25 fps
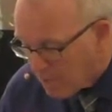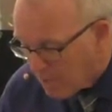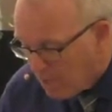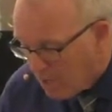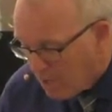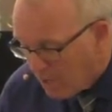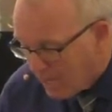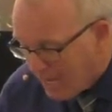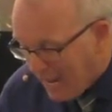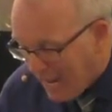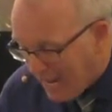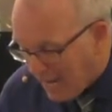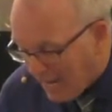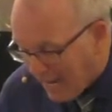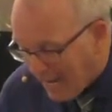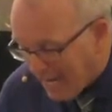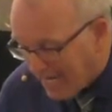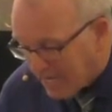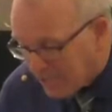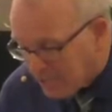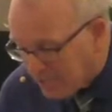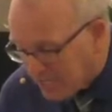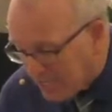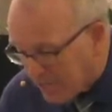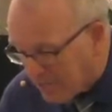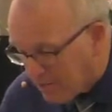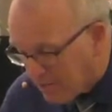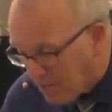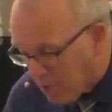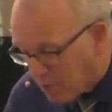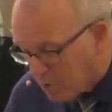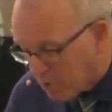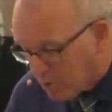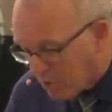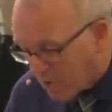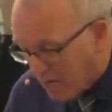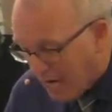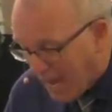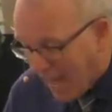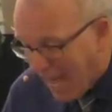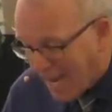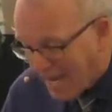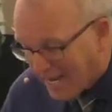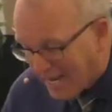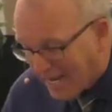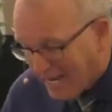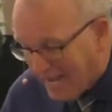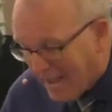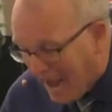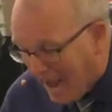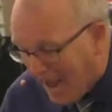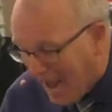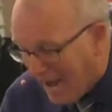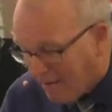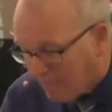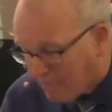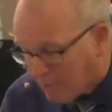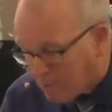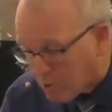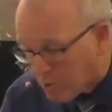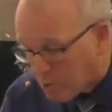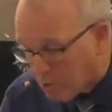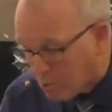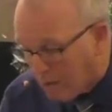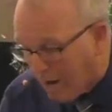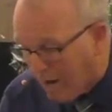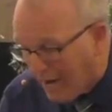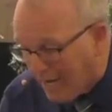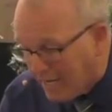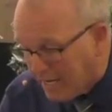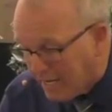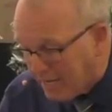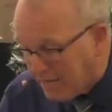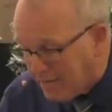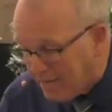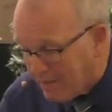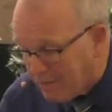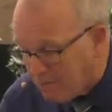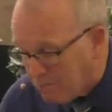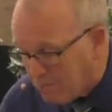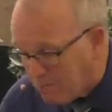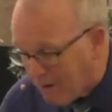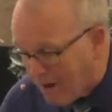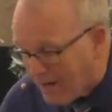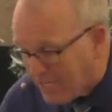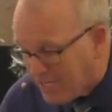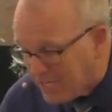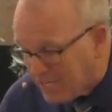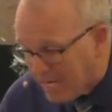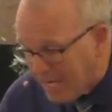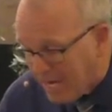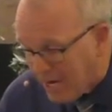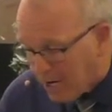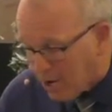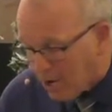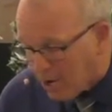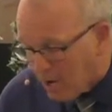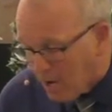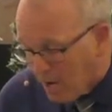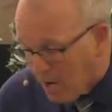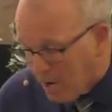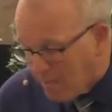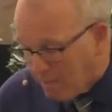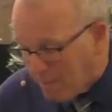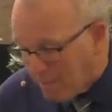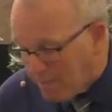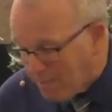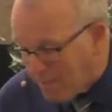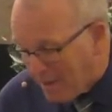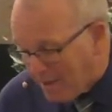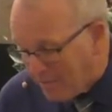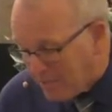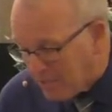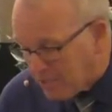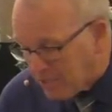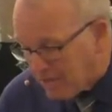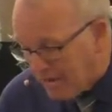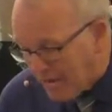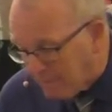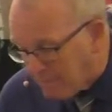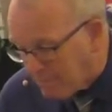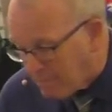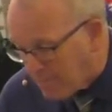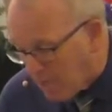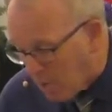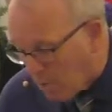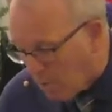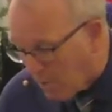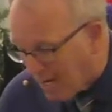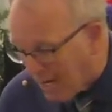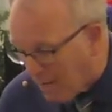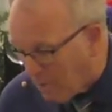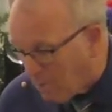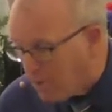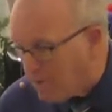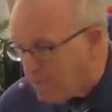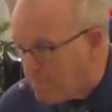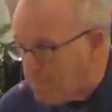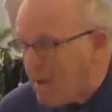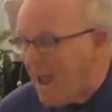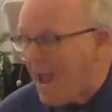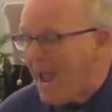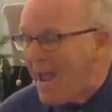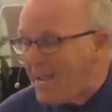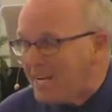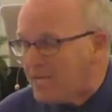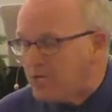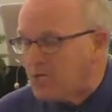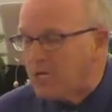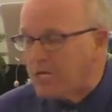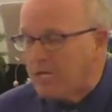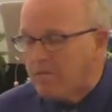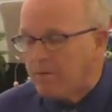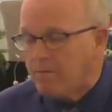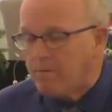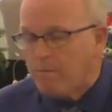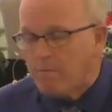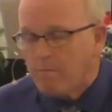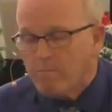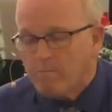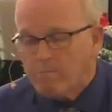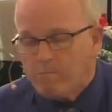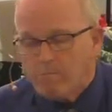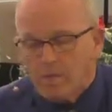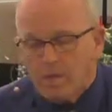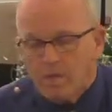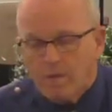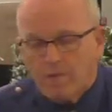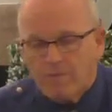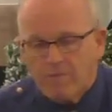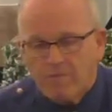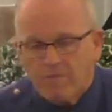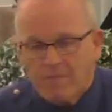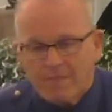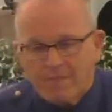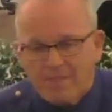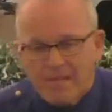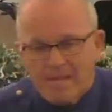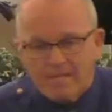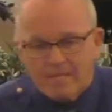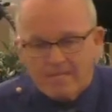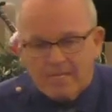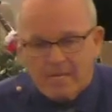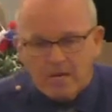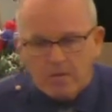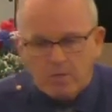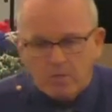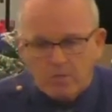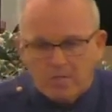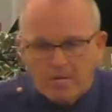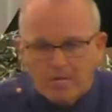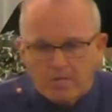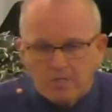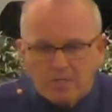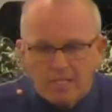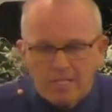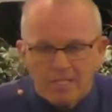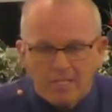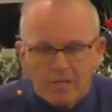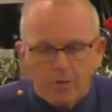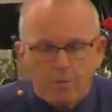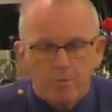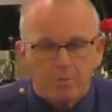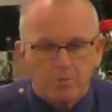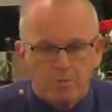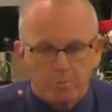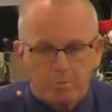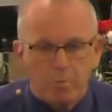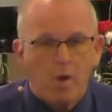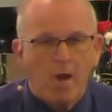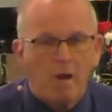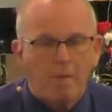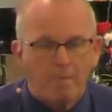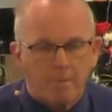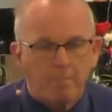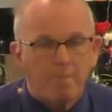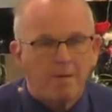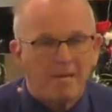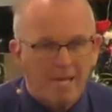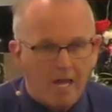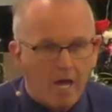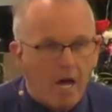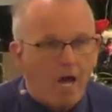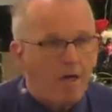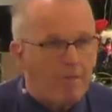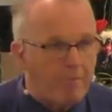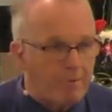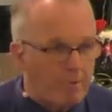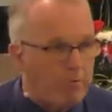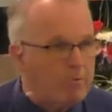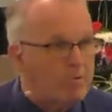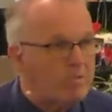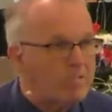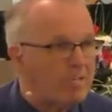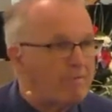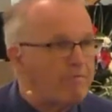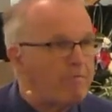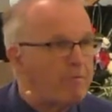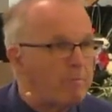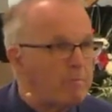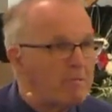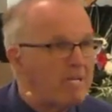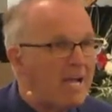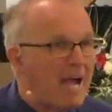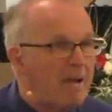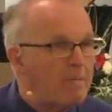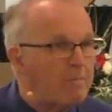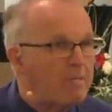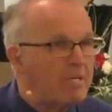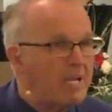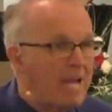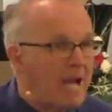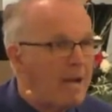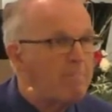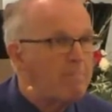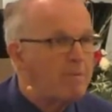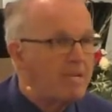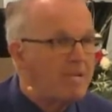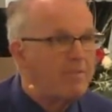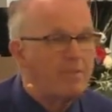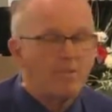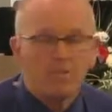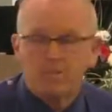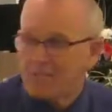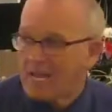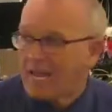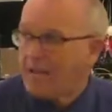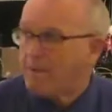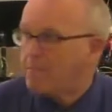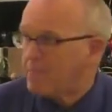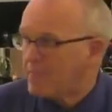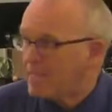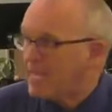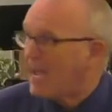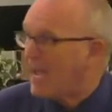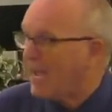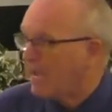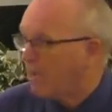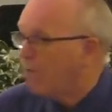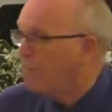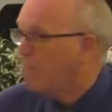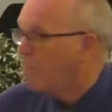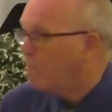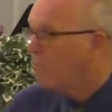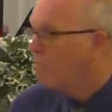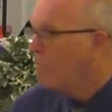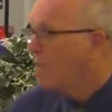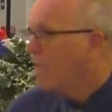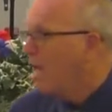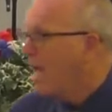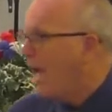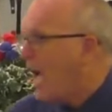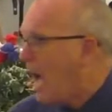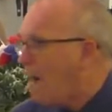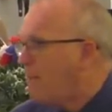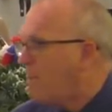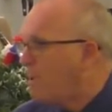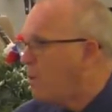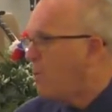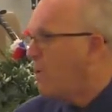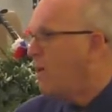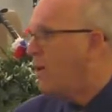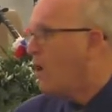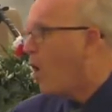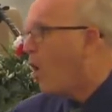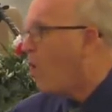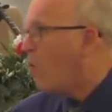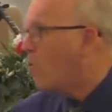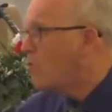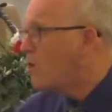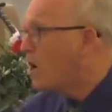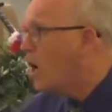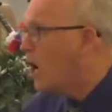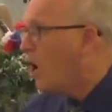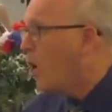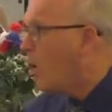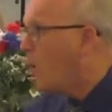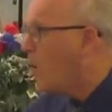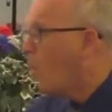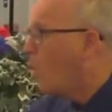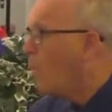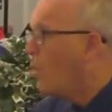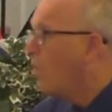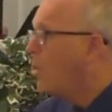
Now, like I said, those are likely after the writing of the rights here, but by the same token, I would imagine that tells us that there was probably others that from time to time did the same thing. I mean, we all know,